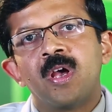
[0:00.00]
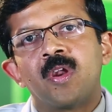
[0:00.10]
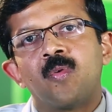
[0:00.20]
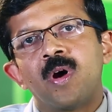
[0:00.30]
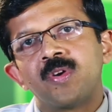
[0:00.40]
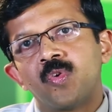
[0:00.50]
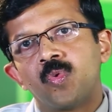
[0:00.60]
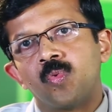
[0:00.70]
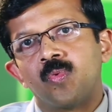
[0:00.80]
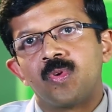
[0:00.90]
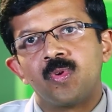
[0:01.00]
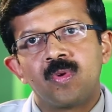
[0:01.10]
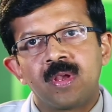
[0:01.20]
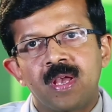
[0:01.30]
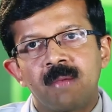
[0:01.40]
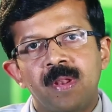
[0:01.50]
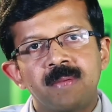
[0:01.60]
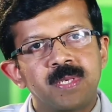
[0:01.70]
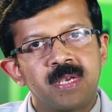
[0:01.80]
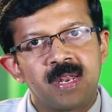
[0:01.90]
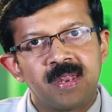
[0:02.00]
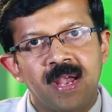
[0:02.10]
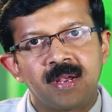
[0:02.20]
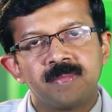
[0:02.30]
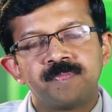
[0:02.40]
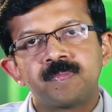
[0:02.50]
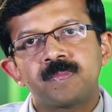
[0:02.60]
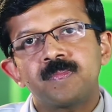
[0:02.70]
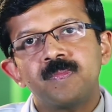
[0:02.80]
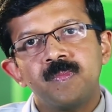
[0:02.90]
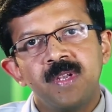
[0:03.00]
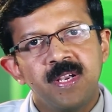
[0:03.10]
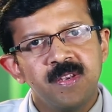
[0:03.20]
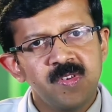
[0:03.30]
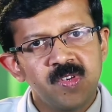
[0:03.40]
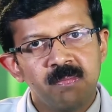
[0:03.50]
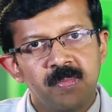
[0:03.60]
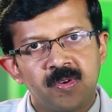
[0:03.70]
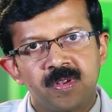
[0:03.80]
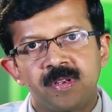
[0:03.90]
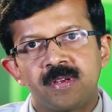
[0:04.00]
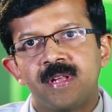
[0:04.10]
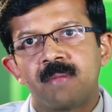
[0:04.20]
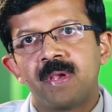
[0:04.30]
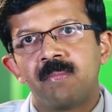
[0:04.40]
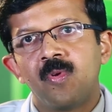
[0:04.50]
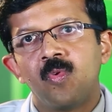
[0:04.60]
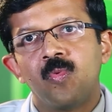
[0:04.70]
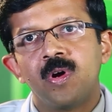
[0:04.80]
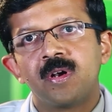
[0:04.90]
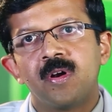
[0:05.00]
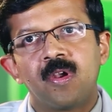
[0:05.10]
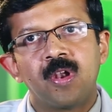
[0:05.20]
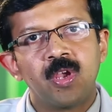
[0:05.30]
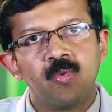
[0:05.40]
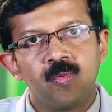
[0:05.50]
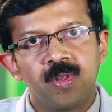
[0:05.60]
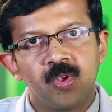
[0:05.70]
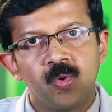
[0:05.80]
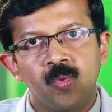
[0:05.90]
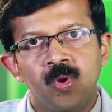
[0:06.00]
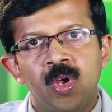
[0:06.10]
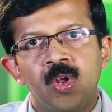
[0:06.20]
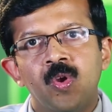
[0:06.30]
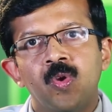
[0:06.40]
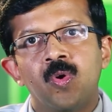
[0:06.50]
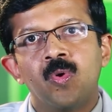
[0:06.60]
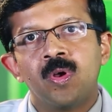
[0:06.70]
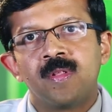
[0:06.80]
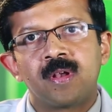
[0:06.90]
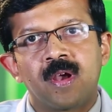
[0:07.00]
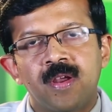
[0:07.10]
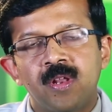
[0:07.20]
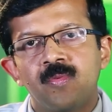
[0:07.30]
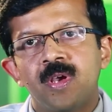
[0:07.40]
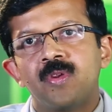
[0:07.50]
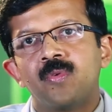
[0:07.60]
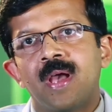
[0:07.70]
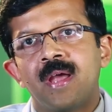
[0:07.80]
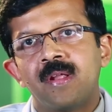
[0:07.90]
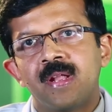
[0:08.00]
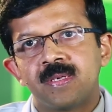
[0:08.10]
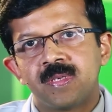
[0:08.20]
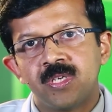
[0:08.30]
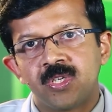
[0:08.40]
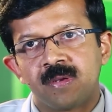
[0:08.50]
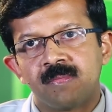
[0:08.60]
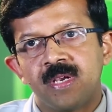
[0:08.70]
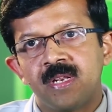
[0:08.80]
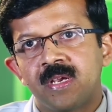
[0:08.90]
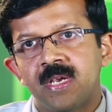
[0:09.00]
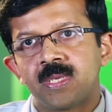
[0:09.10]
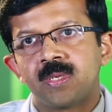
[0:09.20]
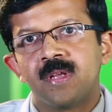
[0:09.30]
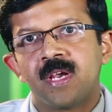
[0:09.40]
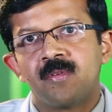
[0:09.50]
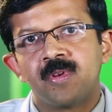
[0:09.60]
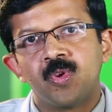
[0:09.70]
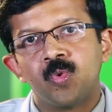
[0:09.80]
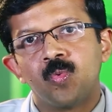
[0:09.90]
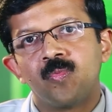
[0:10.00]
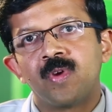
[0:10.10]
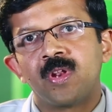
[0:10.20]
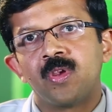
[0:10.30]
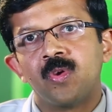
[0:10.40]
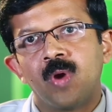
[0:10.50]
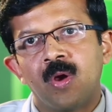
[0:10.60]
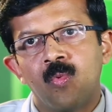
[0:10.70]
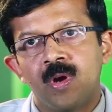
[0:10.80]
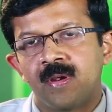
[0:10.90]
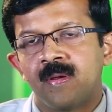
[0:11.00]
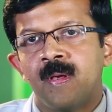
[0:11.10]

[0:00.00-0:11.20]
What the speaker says: Now, what to do during epilepsy attack? It is important that people who work or live with you know the correct way to handle a seizure in case they are with you when you have one.